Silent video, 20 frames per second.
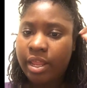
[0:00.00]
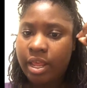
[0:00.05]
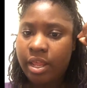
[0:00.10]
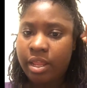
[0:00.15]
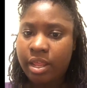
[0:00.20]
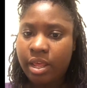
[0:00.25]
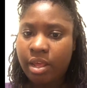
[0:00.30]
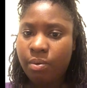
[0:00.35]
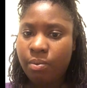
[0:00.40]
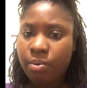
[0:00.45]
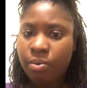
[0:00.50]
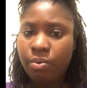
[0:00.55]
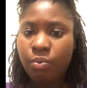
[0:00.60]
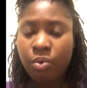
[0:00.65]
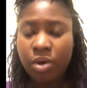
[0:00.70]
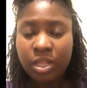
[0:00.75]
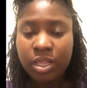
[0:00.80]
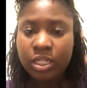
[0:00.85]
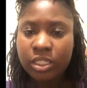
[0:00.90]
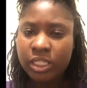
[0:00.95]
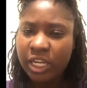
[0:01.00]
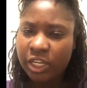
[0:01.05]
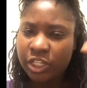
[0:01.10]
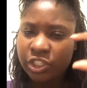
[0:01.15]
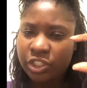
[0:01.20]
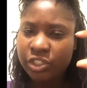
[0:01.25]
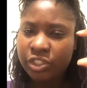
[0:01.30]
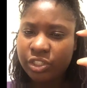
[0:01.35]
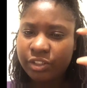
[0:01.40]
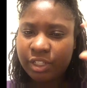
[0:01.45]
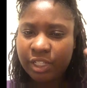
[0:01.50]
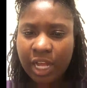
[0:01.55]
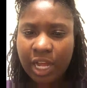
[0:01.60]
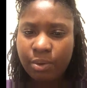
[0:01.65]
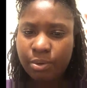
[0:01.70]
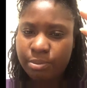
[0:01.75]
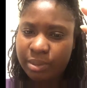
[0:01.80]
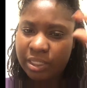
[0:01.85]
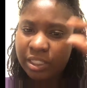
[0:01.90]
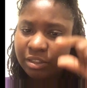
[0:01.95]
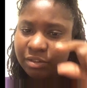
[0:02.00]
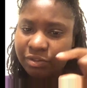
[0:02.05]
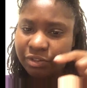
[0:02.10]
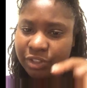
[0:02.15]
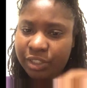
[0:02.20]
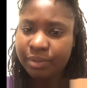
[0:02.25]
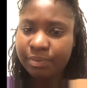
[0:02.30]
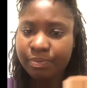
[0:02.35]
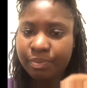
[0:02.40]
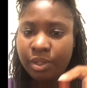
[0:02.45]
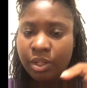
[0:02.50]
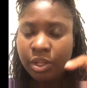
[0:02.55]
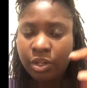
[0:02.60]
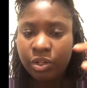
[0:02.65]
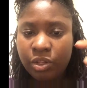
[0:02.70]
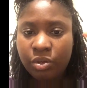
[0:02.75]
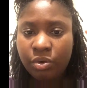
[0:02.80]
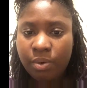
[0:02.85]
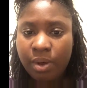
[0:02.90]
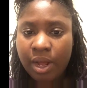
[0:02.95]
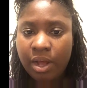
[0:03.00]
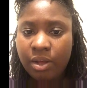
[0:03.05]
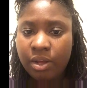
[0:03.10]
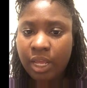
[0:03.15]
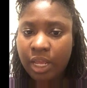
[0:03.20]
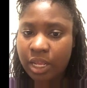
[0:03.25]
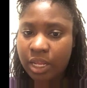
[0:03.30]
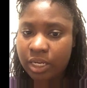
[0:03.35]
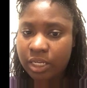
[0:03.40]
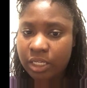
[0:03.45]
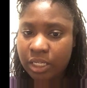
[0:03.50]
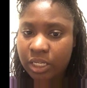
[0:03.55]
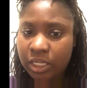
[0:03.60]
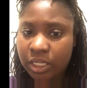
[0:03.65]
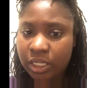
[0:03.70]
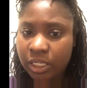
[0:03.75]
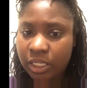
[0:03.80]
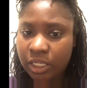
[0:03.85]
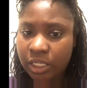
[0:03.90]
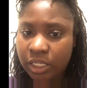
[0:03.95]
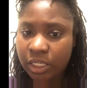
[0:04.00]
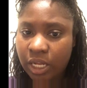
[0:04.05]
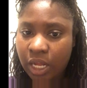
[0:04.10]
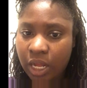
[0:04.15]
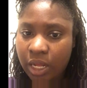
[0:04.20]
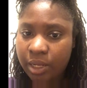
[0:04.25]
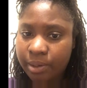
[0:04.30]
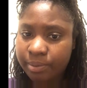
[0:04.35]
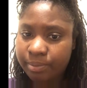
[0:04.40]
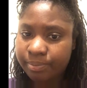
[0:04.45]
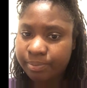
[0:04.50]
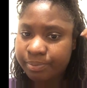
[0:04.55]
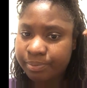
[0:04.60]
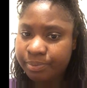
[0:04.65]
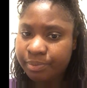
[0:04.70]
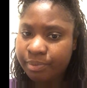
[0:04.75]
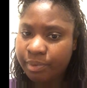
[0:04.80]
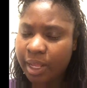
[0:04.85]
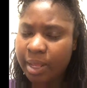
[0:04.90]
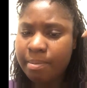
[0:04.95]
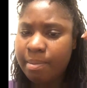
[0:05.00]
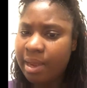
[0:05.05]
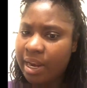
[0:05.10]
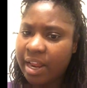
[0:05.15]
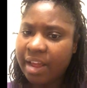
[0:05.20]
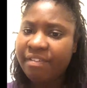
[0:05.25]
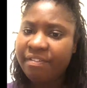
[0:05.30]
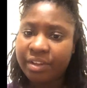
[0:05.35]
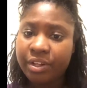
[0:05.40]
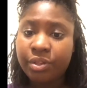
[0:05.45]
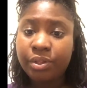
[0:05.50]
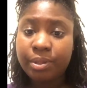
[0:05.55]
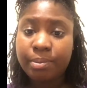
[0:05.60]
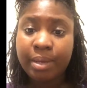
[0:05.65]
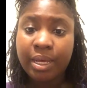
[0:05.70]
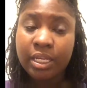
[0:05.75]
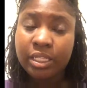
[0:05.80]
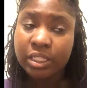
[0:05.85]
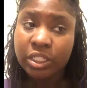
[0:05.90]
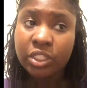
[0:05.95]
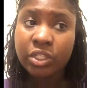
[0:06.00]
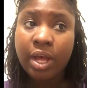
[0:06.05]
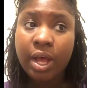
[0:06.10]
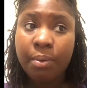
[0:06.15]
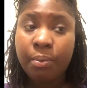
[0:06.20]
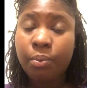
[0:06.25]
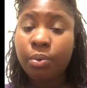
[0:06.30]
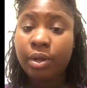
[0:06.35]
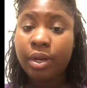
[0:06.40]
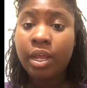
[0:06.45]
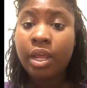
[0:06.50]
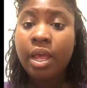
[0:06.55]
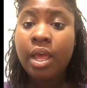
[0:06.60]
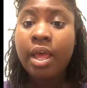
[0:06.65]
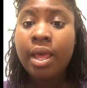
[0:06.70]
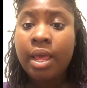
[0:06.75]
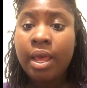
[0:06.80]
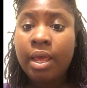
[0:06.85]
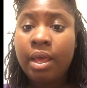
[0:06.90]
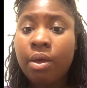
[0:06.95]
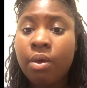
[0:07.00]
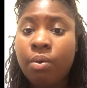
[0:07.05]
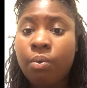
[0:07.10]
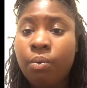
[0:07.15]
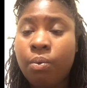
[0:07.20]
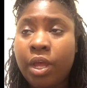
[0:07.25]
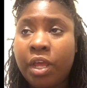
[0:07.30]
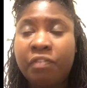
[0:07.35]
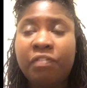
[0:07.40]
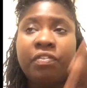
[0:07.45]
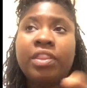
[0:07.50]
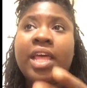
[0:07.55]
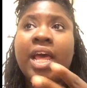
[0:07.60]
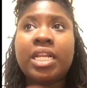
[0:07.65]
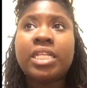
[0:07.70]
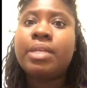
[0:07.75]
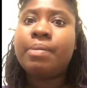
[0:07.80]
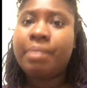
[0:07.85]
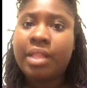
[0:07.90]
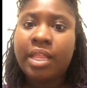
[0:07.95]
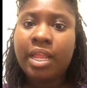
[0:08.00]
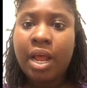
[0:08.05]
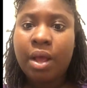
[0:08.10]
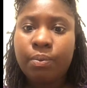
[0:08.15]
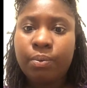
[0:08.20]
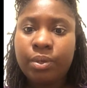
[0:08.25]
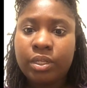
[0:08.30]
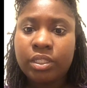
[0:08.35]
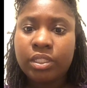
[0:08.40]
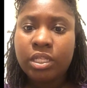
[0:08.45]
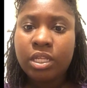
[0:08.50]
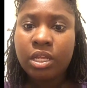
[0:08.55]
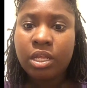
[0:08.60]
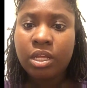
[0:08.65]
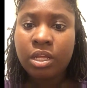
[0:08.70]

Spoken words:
they will, the texture of the lock would be different throughout, and it may not fit through the base. And so I would, if that is something that I was